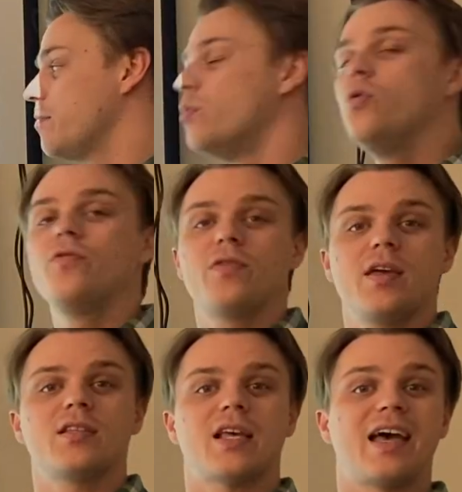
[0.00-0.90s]
moved
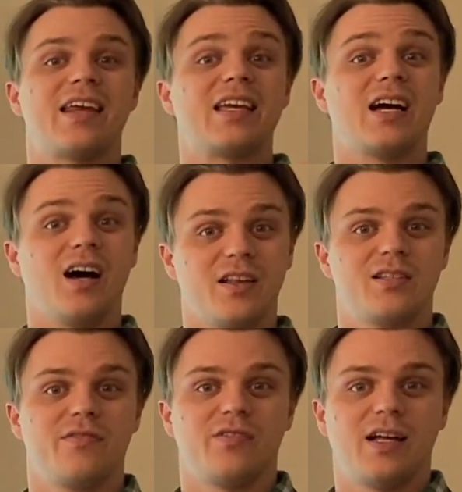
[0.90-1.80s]
things at a
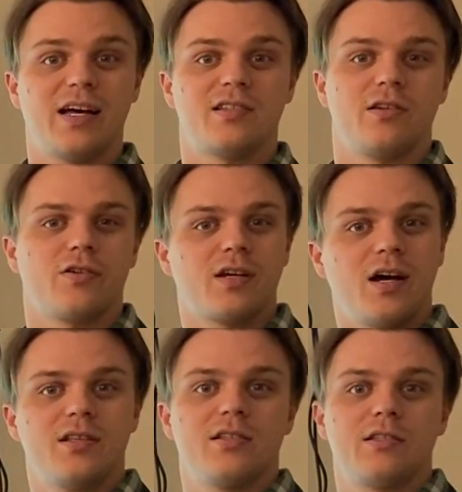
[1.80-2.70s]
constant velocity or a
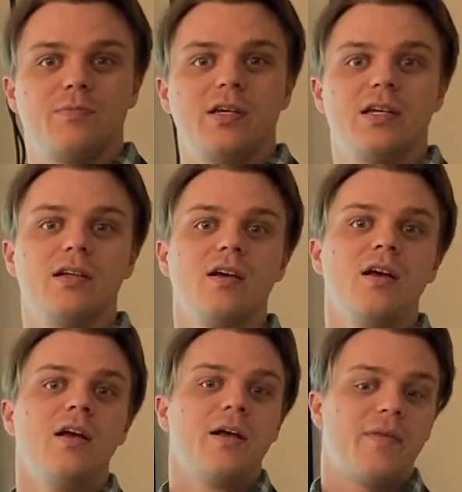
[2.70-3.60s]
constant speed,
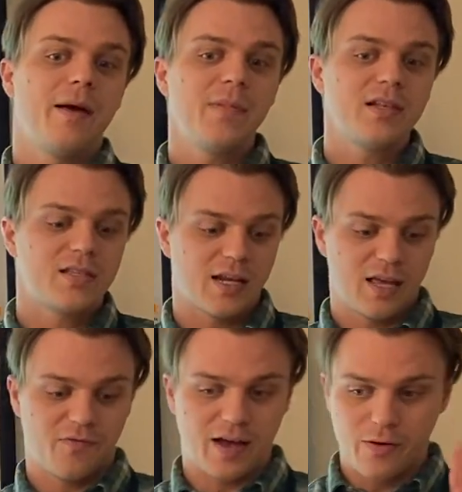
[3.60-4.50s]
that means that
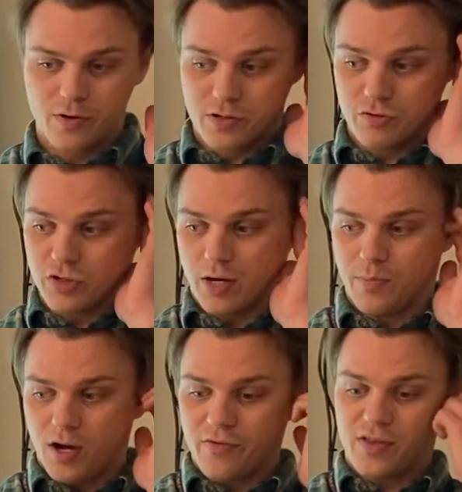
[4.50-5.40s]
if I were to jump
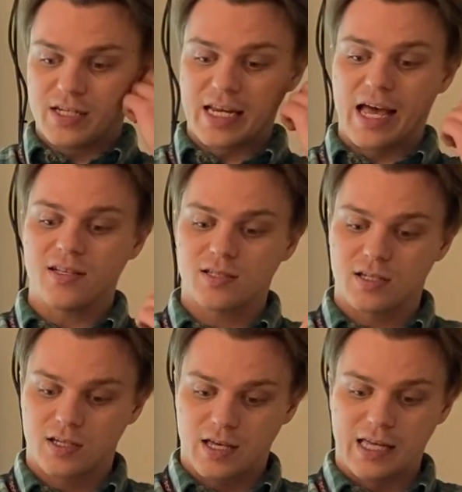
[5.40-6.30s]
off the desk
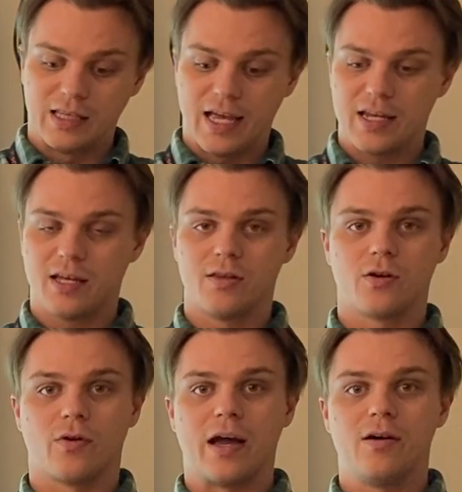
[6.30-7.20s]
and land on the
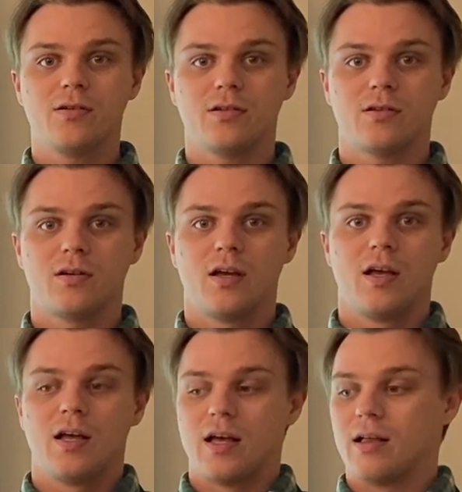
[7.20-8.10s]
ground,
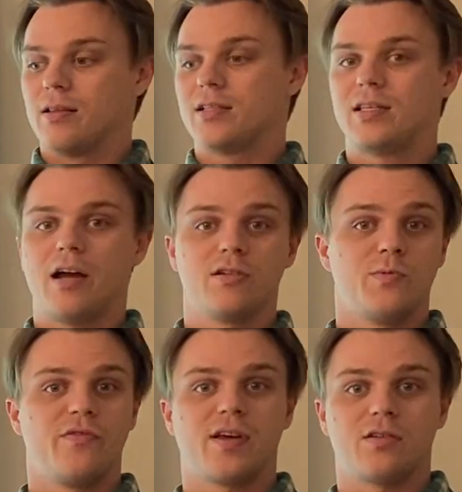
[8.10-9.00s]
let's say I was
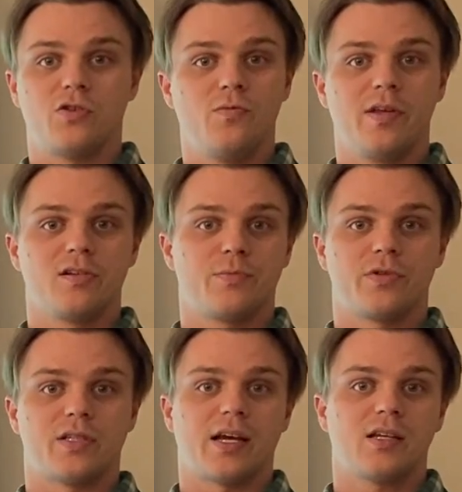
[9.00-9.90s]
moving at 2 meters per
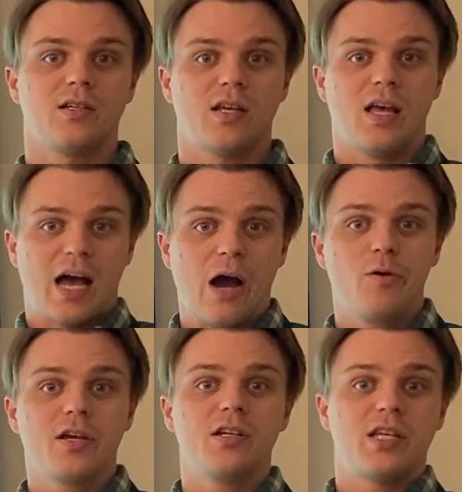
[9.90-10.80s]
second, I
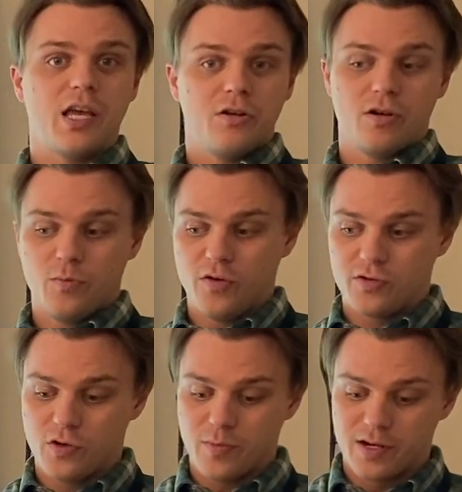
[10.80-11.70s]
would continue to move
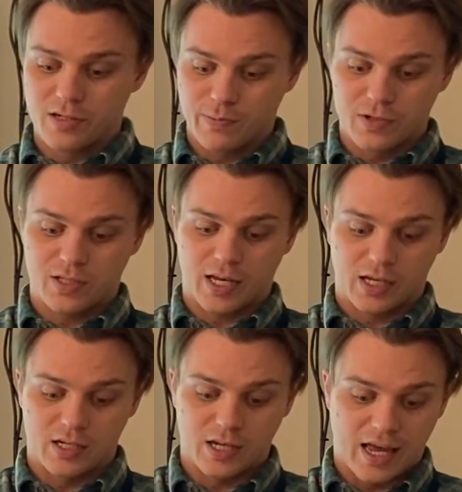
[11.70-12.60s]
2 meters per
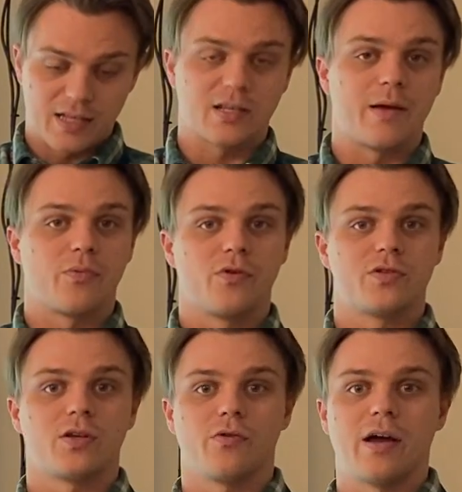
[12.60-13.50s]
second as I approach
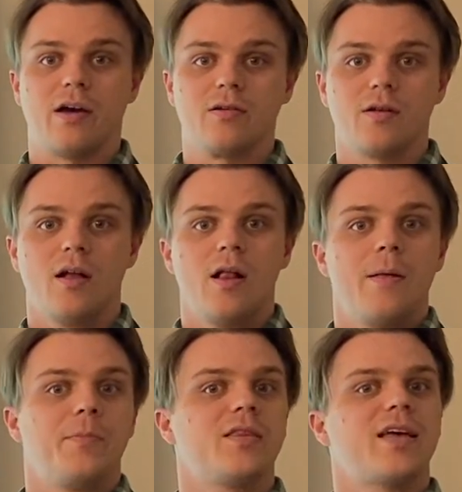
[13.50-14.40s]
the ground.
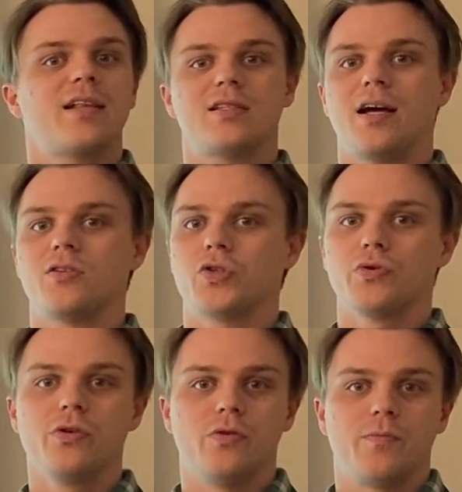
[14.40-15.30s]
But that's not
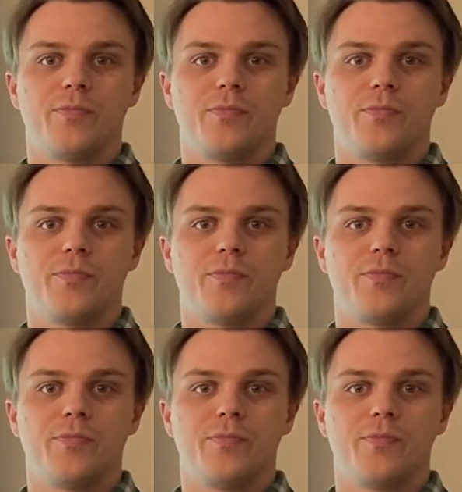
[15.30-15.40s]
true,